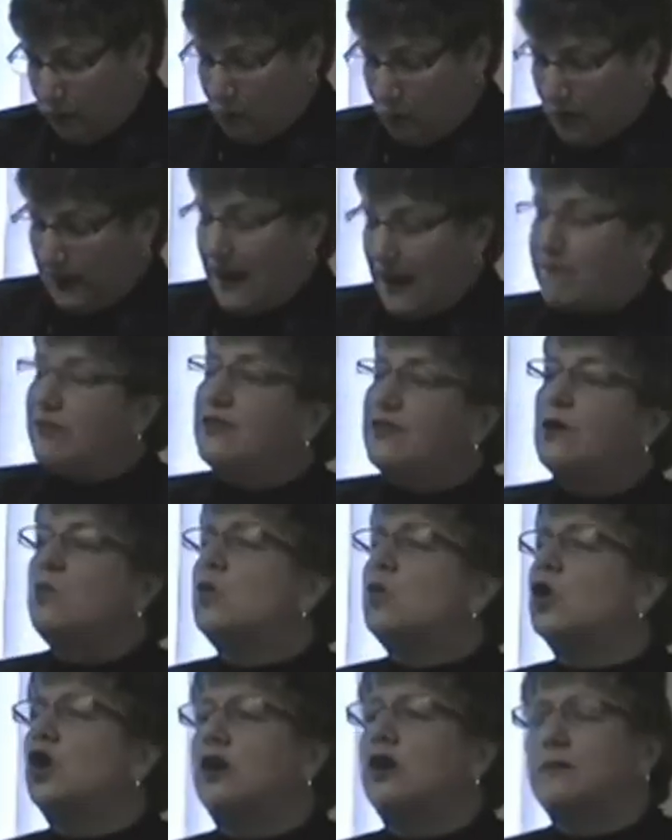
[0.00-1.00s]
whatever the
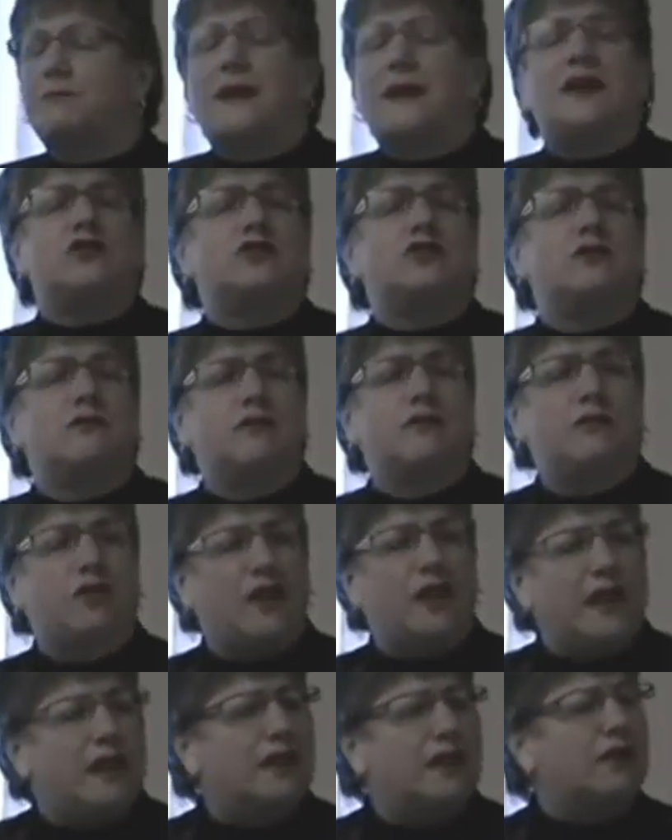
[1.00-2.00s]
world makes you
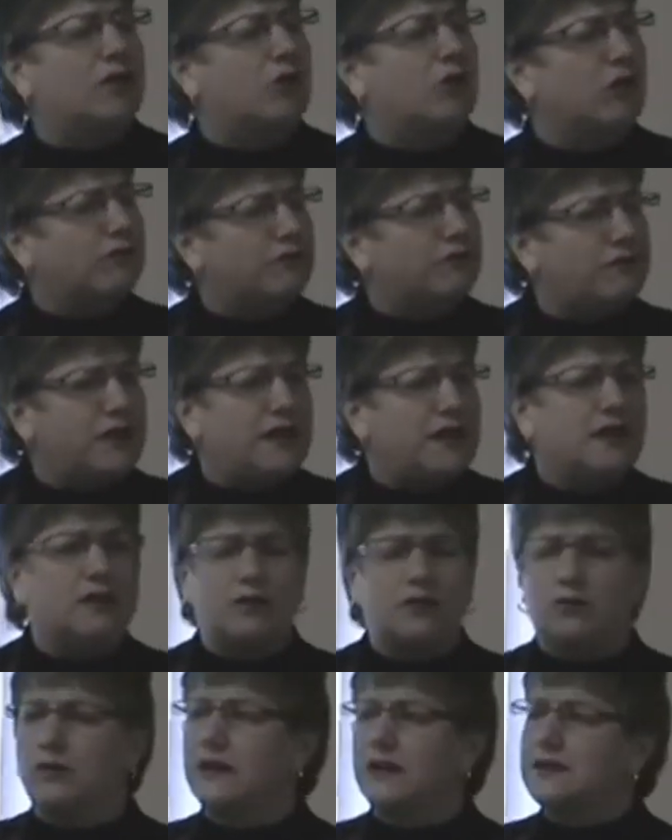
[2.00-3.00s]
think or
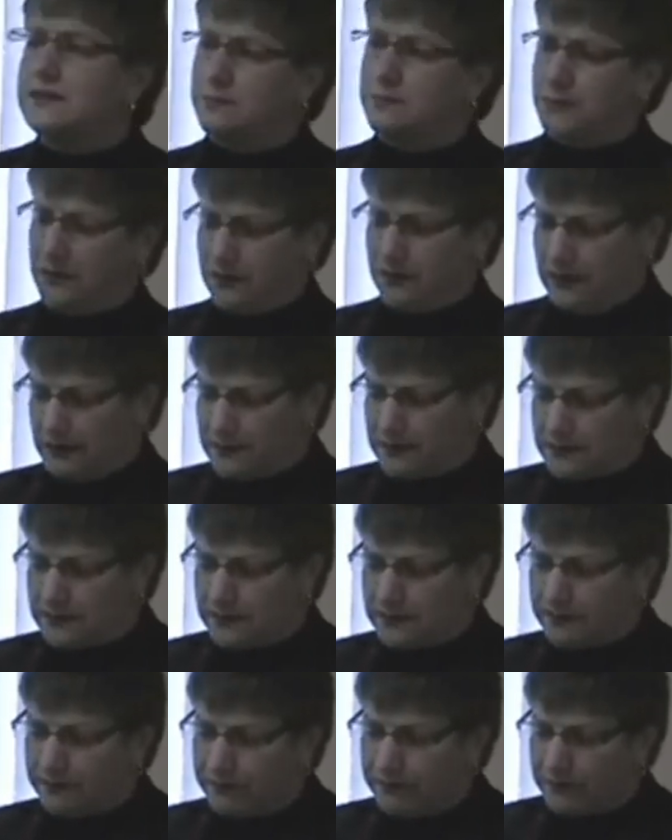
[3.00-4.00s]
feel or experience.
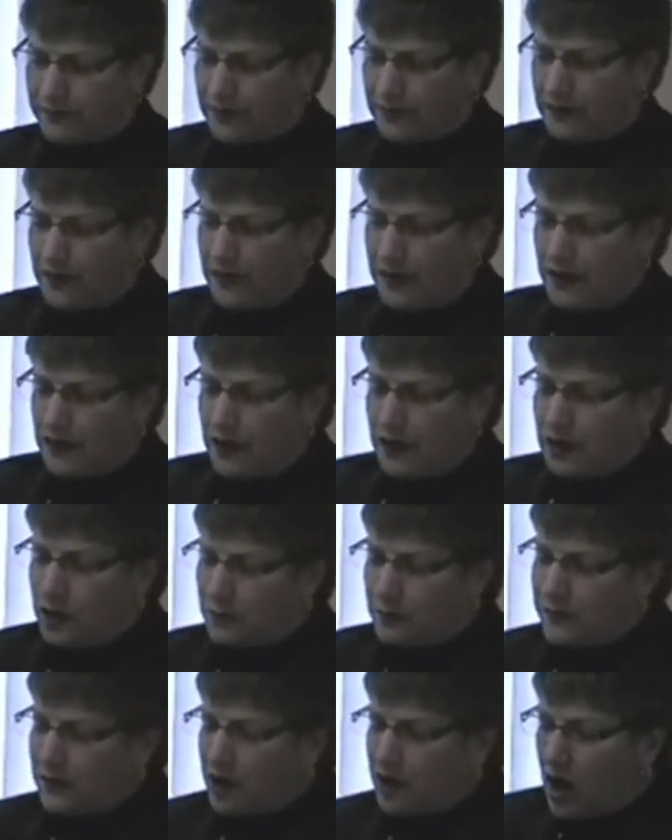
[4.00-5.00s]
You
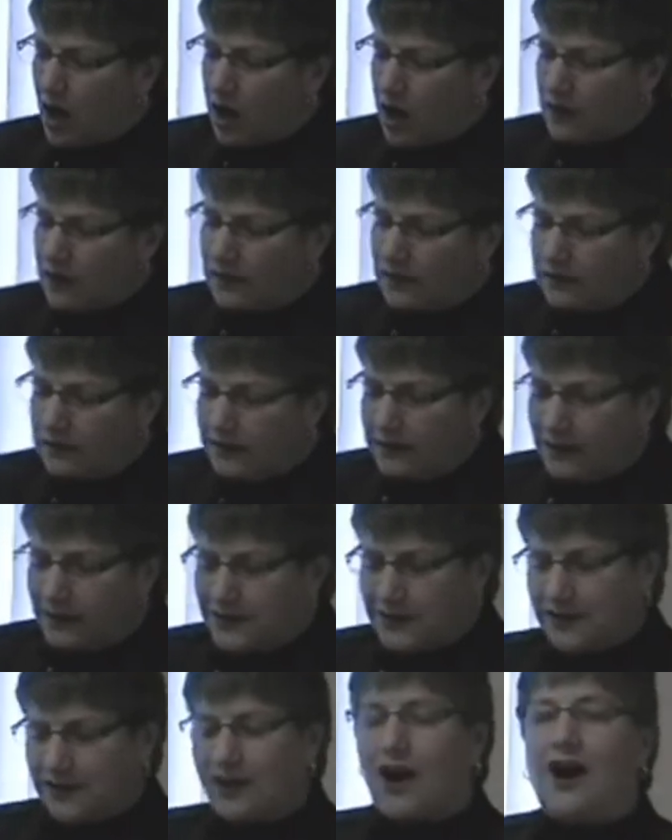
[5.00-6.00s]
belong
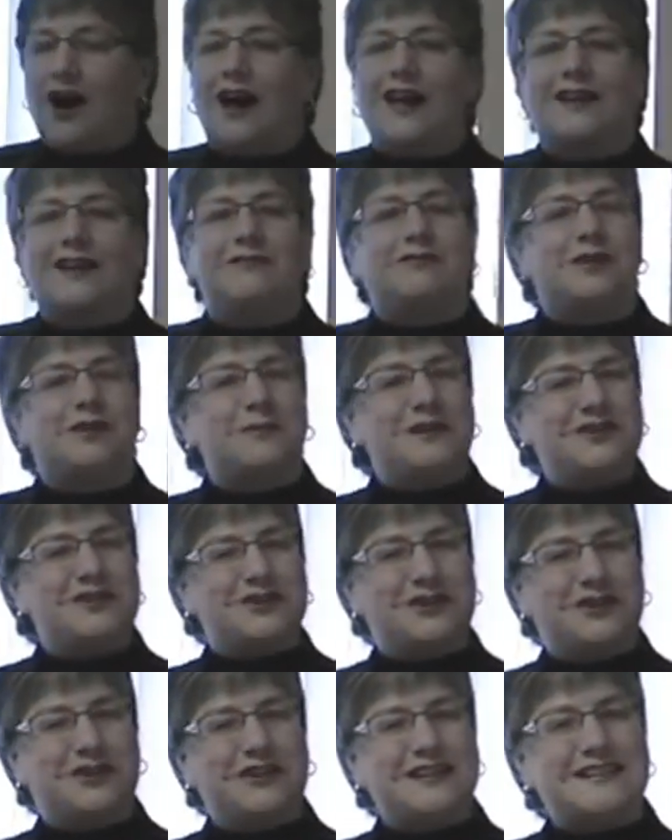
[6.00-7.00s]
to God from
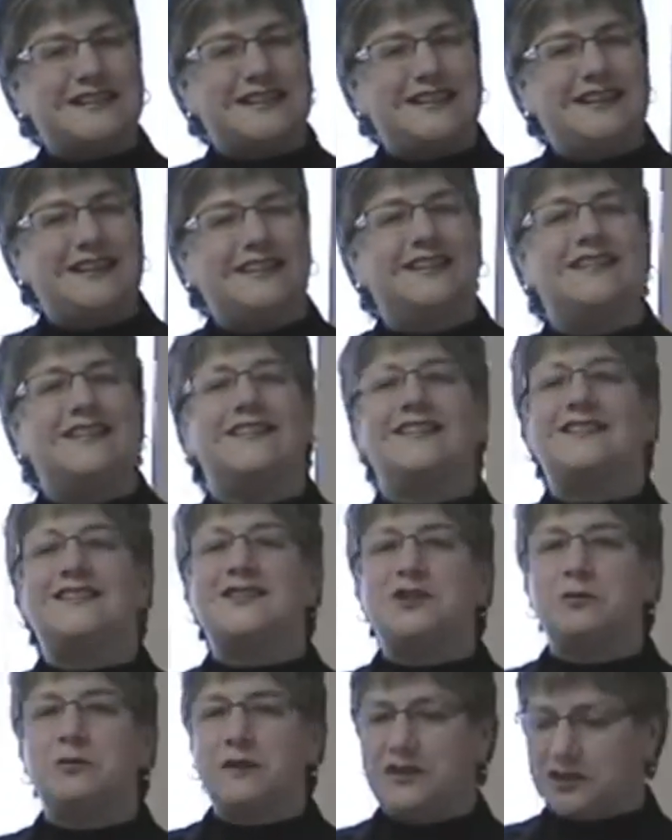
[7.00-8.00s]
eternity
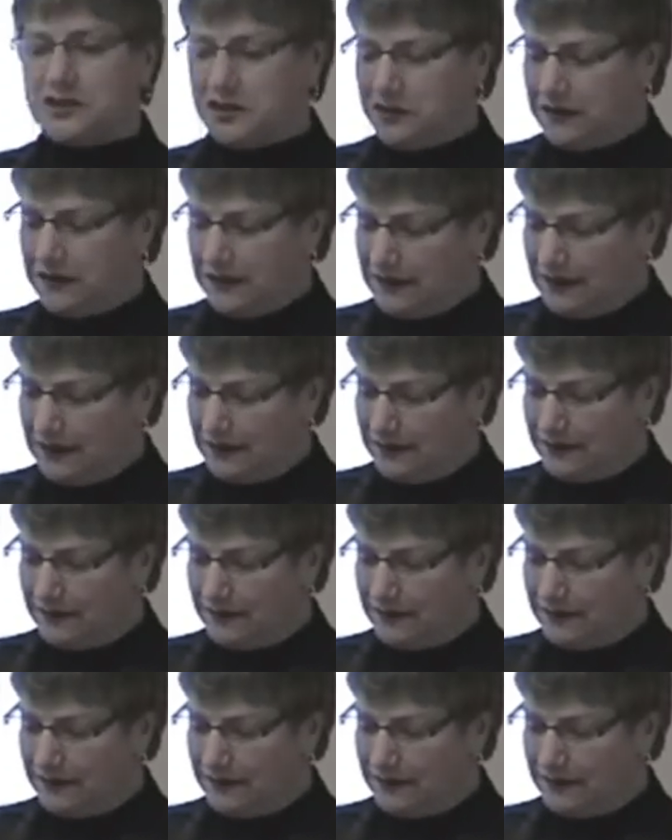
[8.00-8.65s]
to eternity.